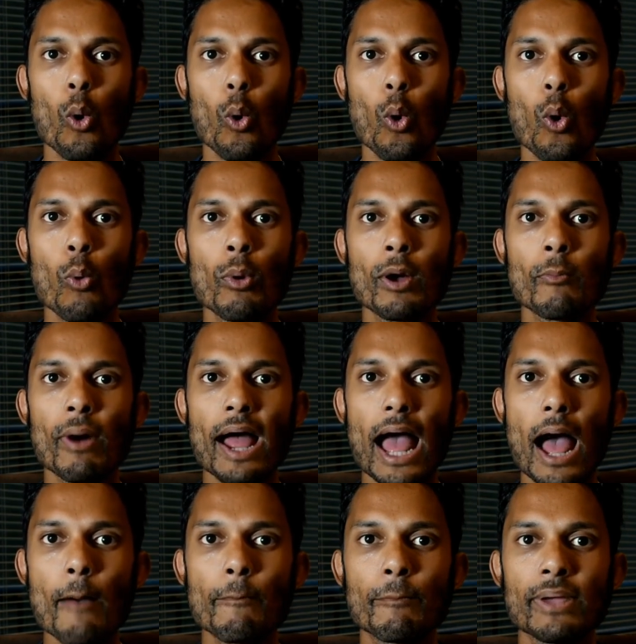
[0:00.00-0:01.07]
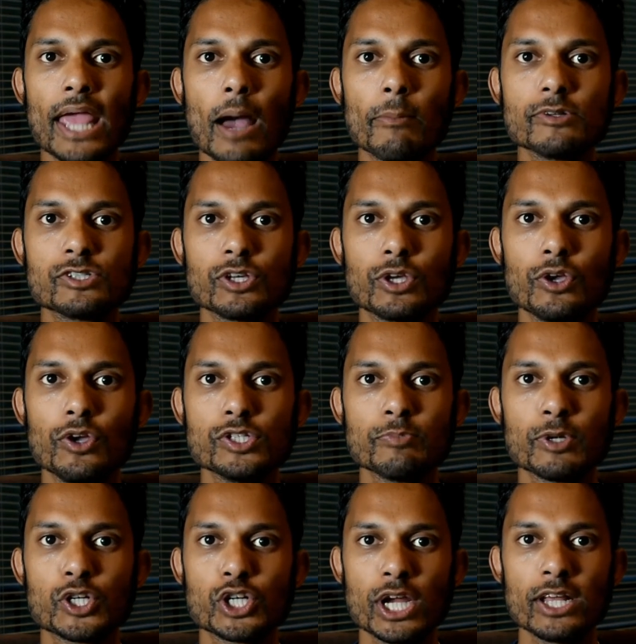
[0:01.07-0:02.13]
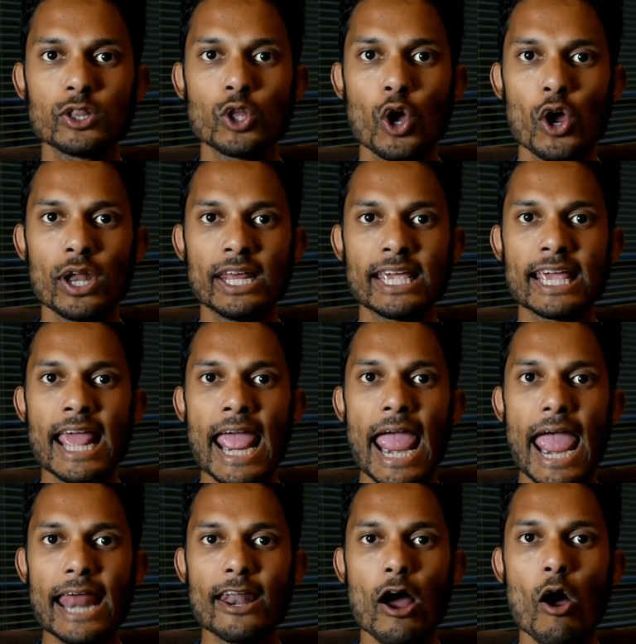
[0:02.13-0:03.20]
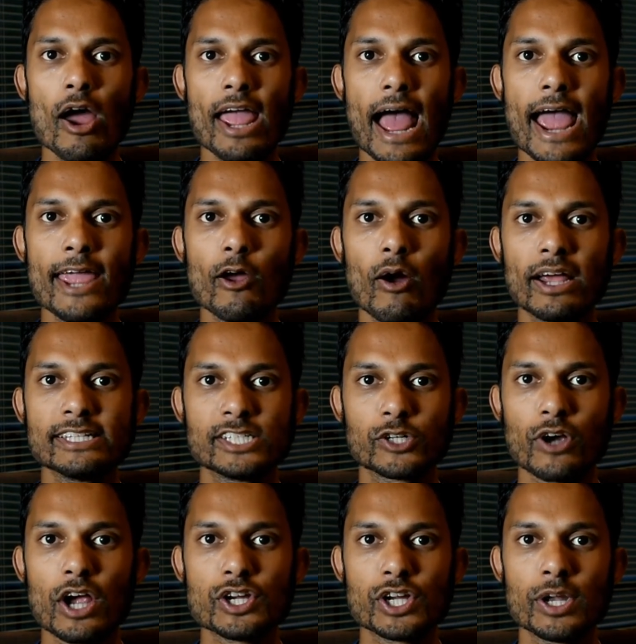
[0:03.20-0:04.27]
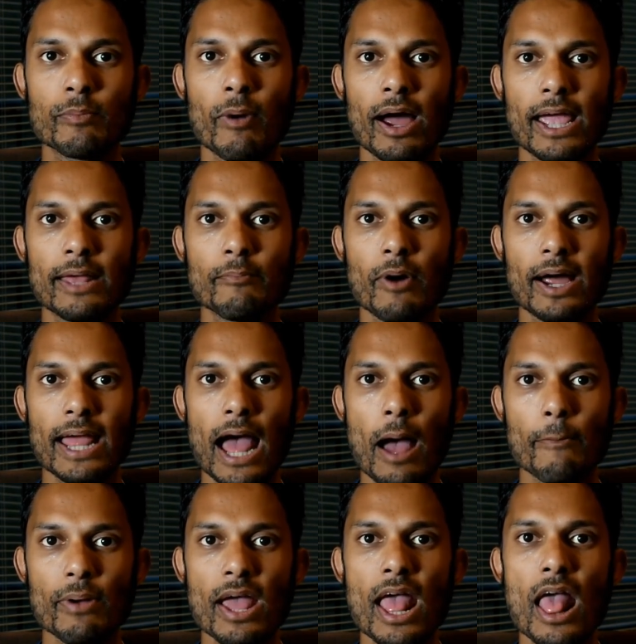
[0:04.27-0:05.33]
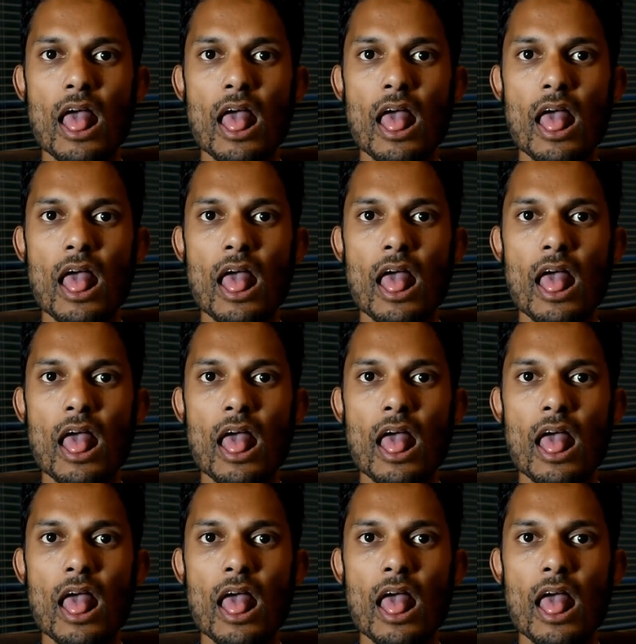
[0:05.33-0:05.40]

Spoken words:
Or will my app be able to use machine learning and AI integration in my app?